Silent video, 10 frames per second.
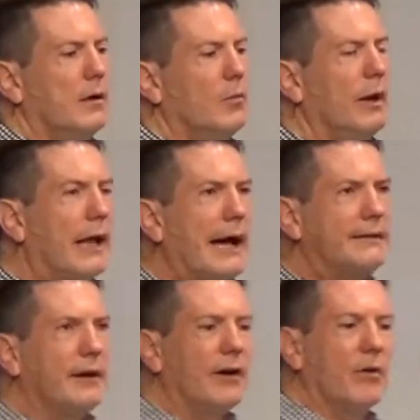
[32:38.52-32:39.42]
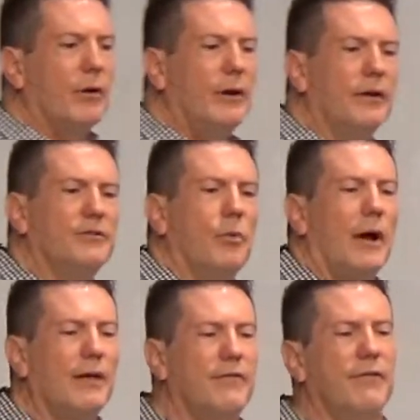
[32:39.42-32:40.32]
When he got there, he greeted his
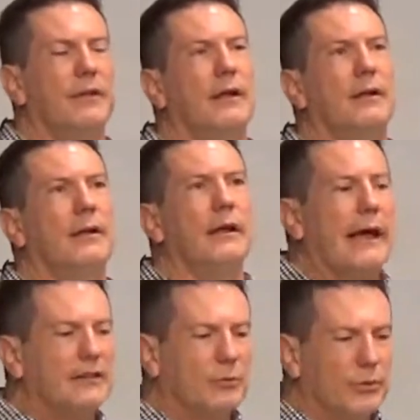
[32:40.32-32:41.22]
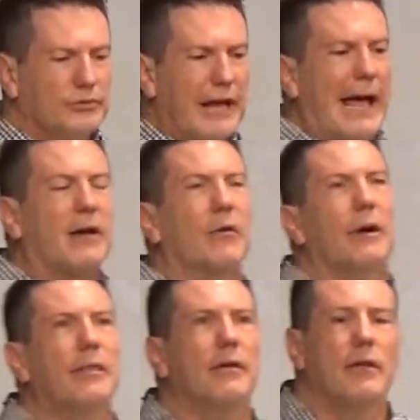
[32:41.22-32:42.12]
wife, and then he asked where
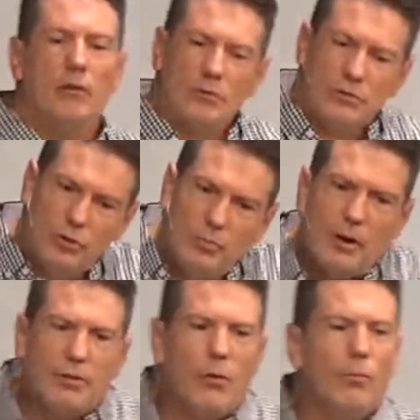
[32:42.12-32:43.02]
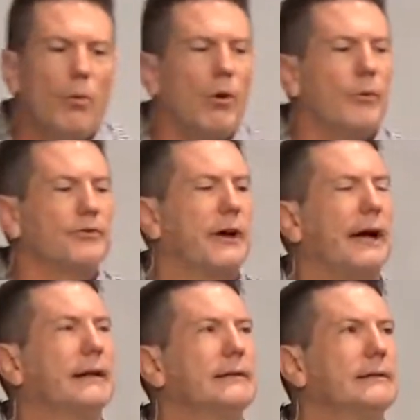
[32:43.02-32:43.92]
Zachary, their little two month old boy, was
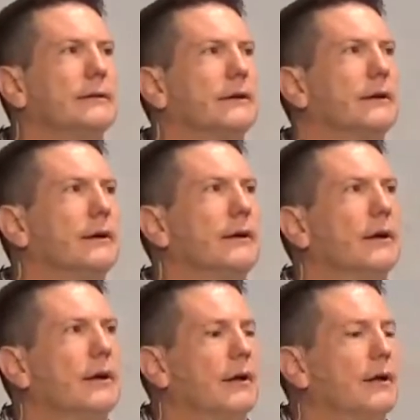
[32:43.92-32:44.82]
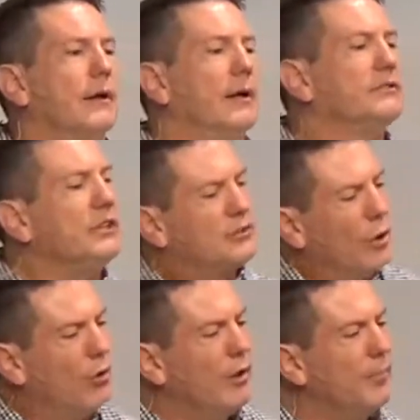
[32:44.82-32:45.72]
at. And she
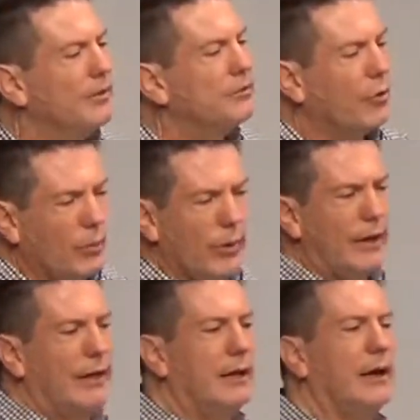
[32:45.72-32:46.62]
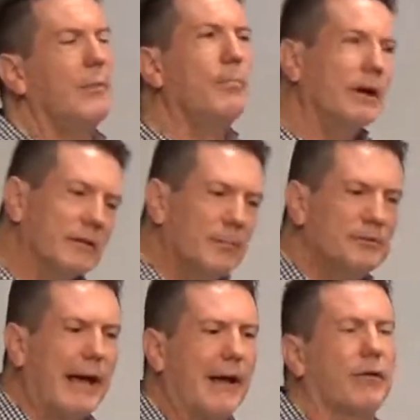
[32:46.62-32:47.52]
told him, and so he went in and he picked up
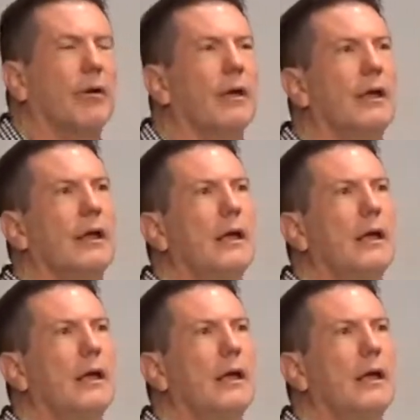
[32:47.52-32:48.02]
Zachary.